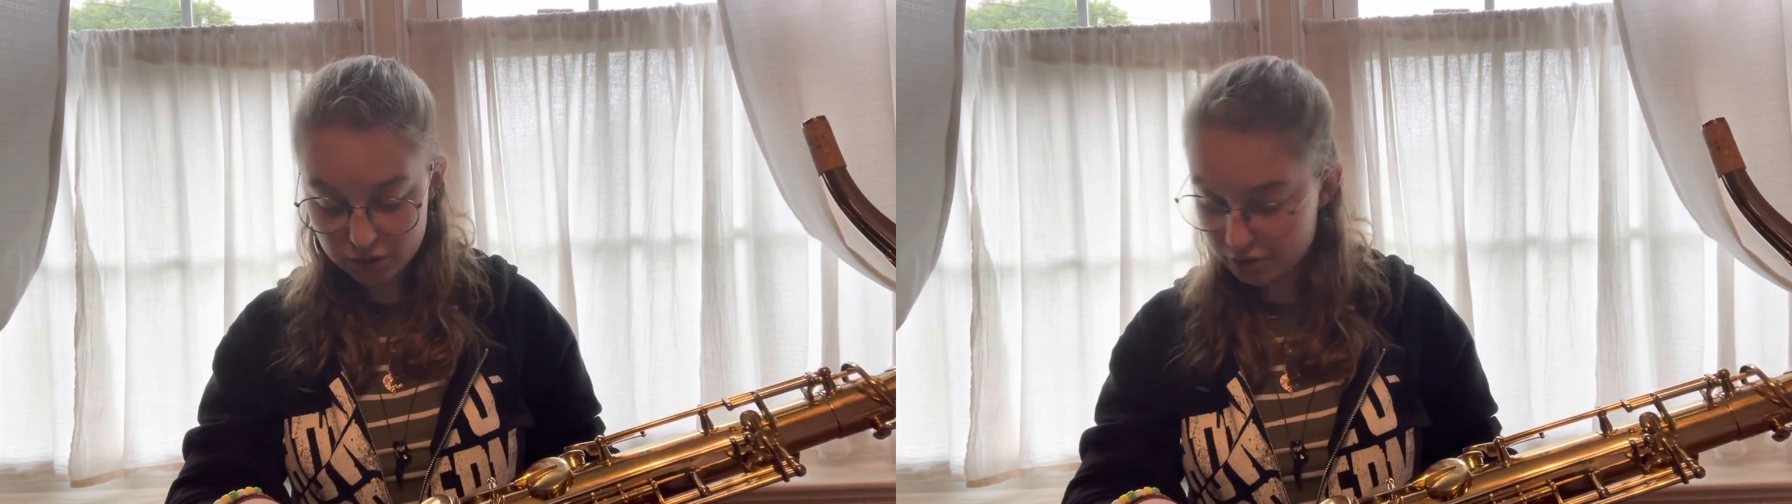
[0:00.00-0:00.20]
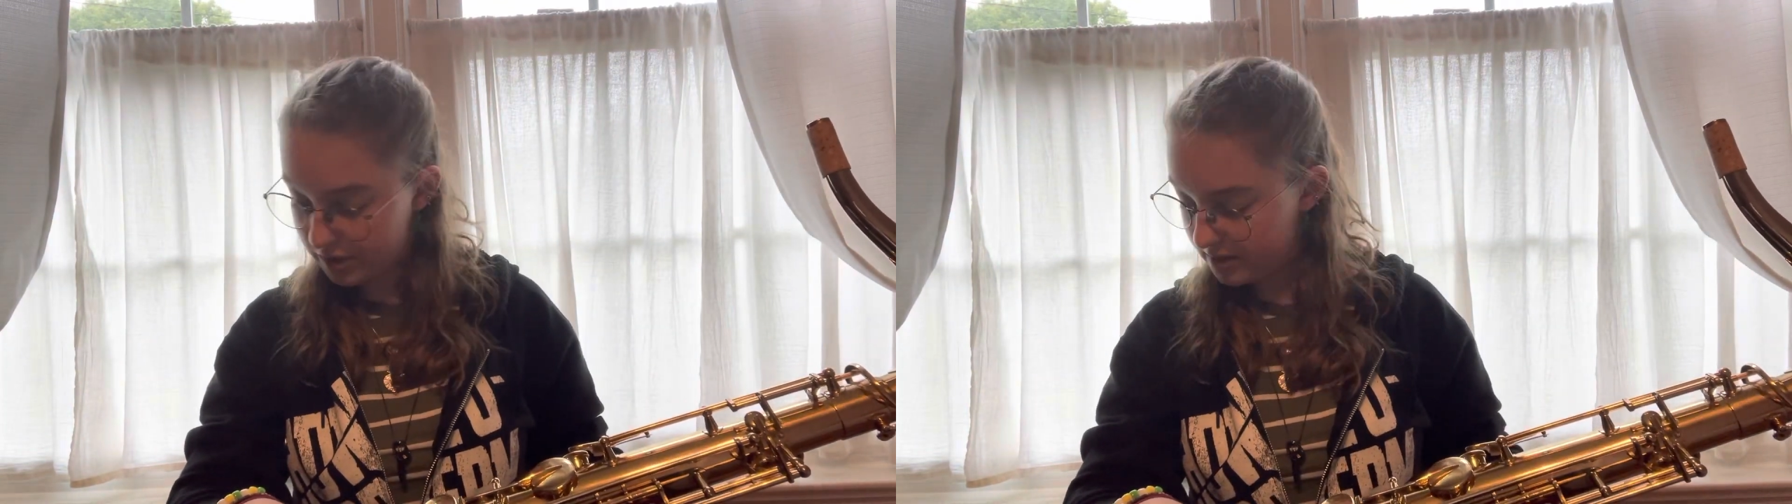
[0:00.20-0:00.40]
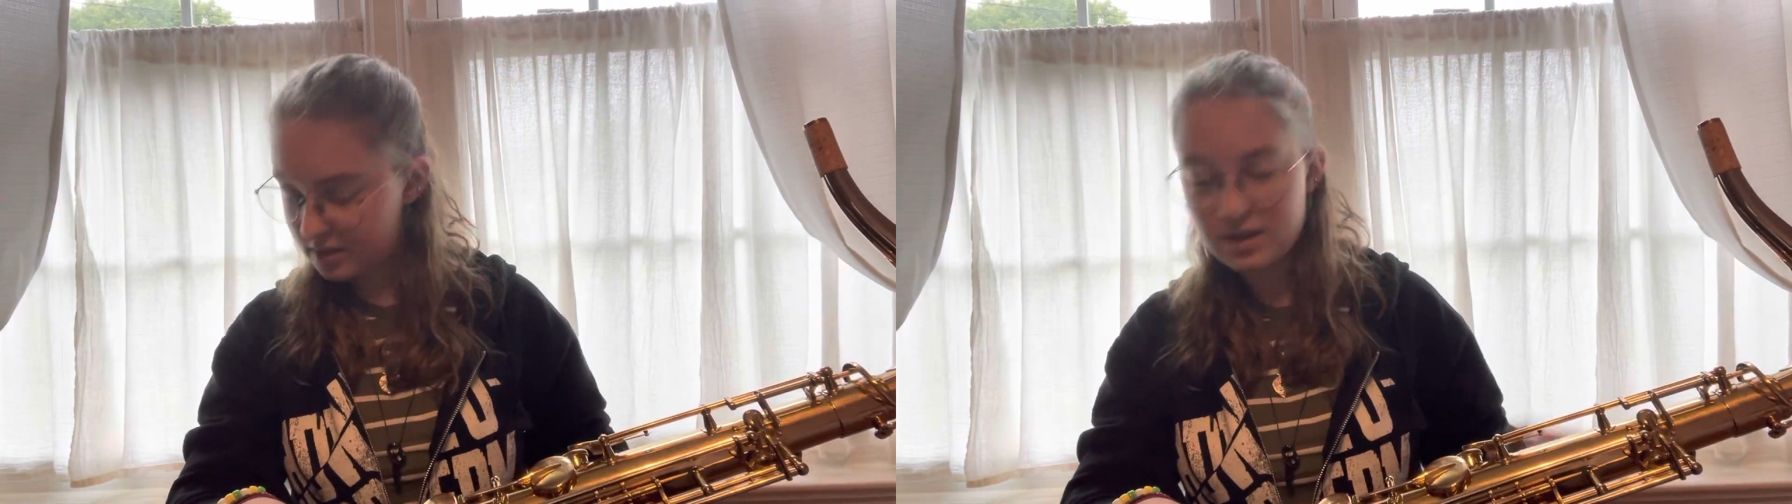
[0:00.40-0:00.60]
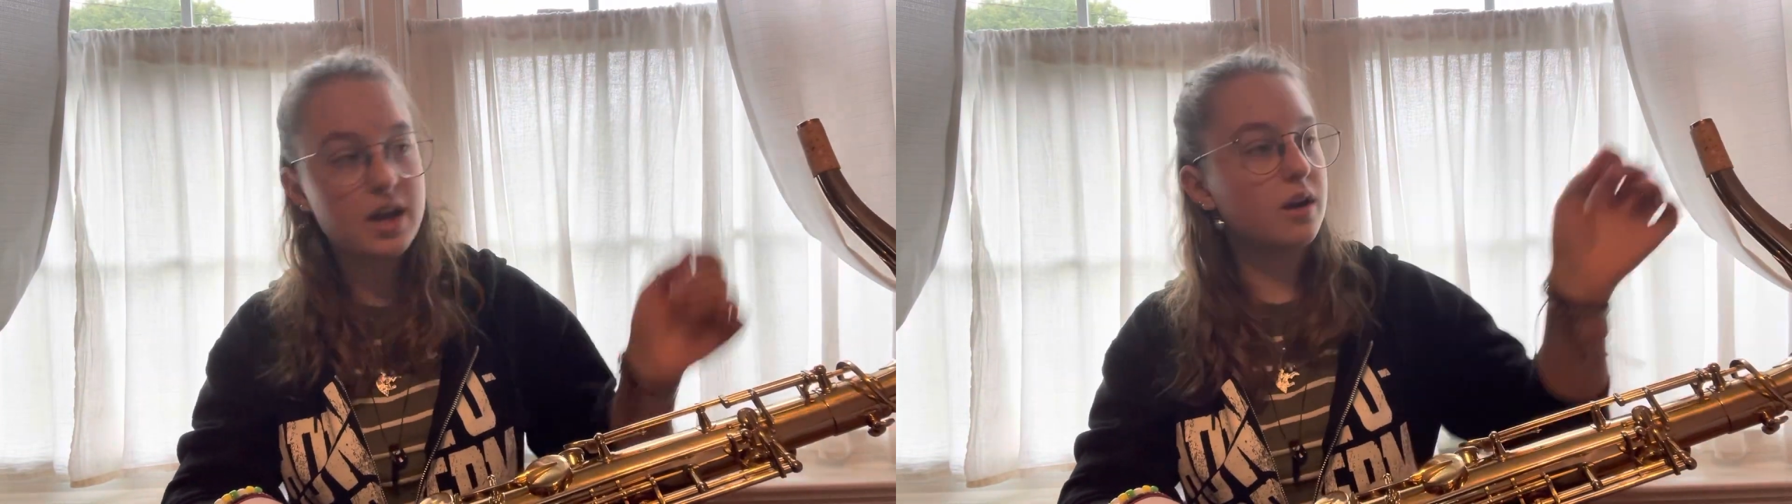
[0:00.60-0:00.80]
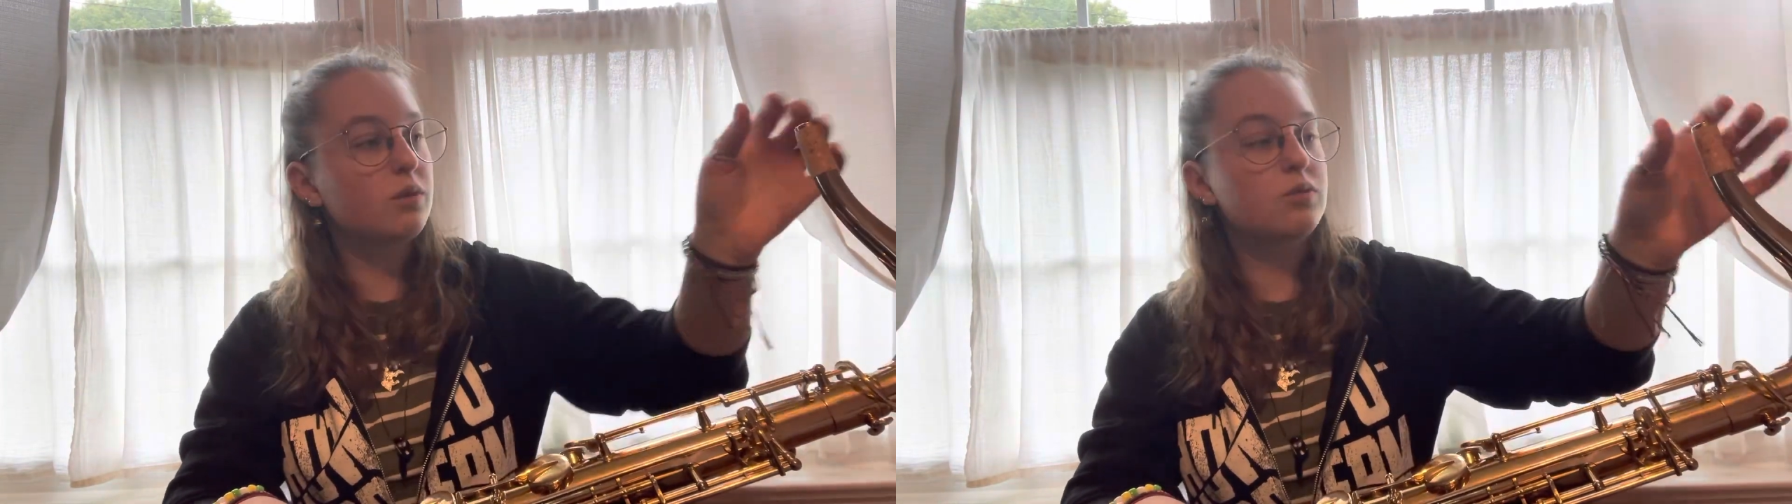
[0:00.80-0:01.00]
grease
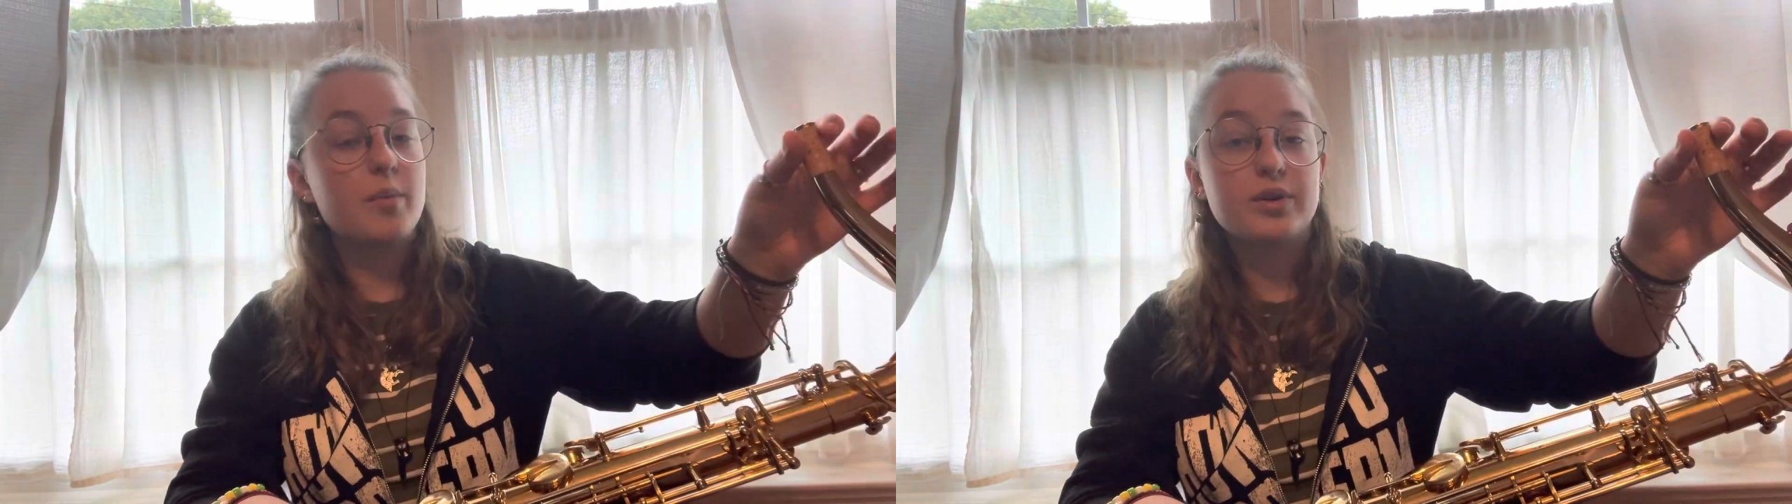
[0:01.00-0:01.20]
and rub it